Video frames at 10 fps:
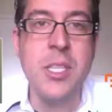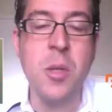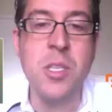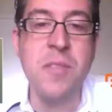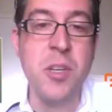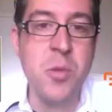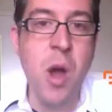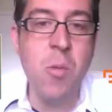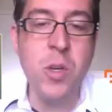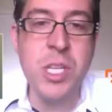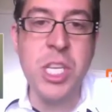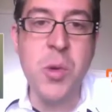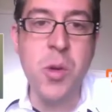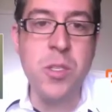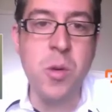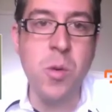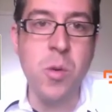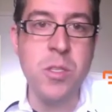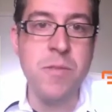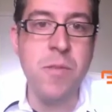So because the first round was in euros, so it
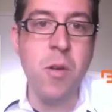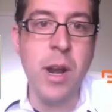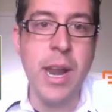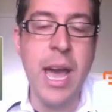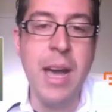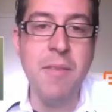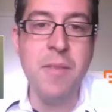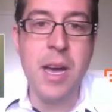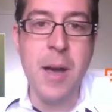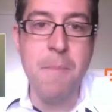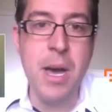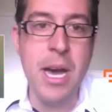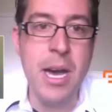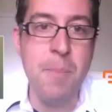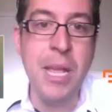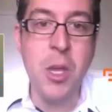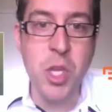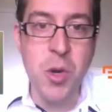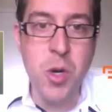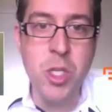was four and a half um, uh, million
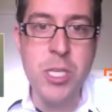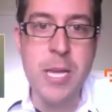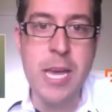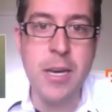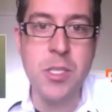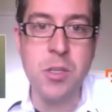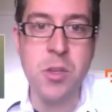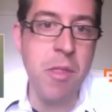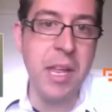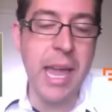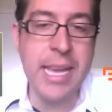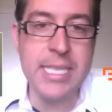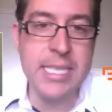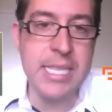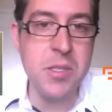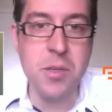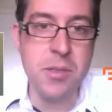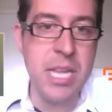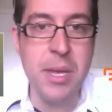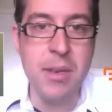euros, uh, so something like six or
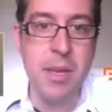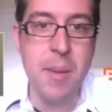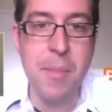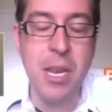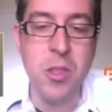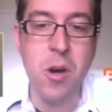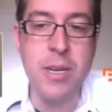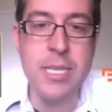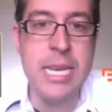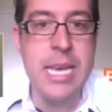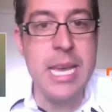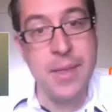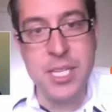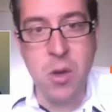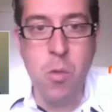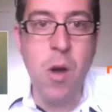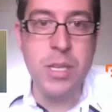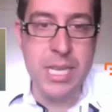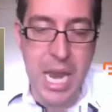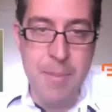seven uh, million dollars, and the second round
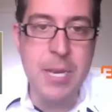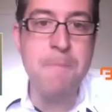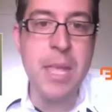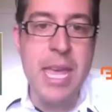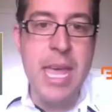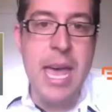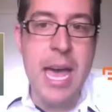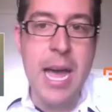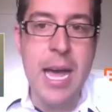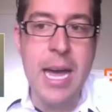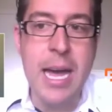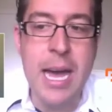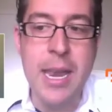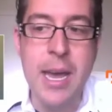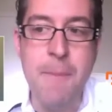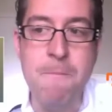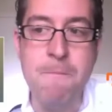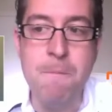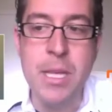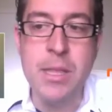is eleven. Uh, and
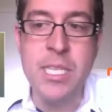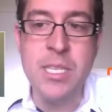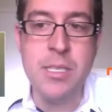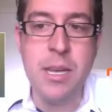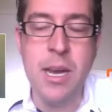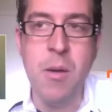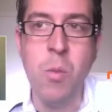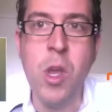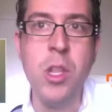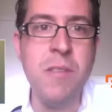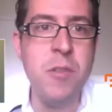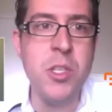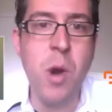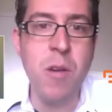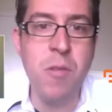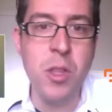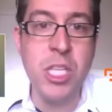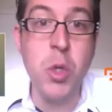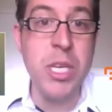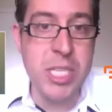um, this is uh, we got the first round of
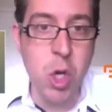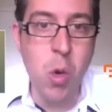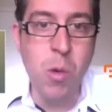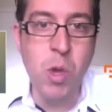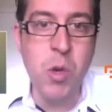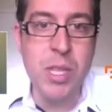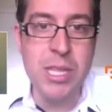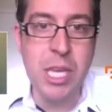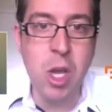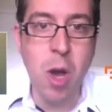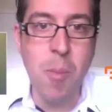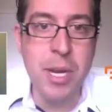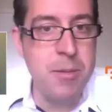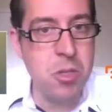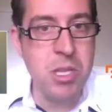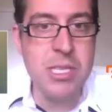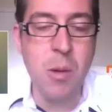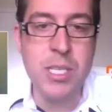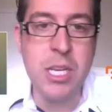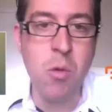funding two years ago when we created the company. So this is
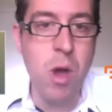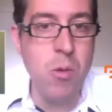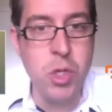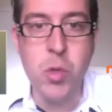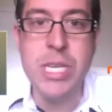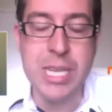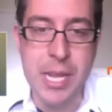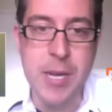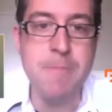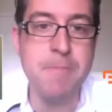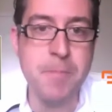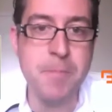our second round two years later.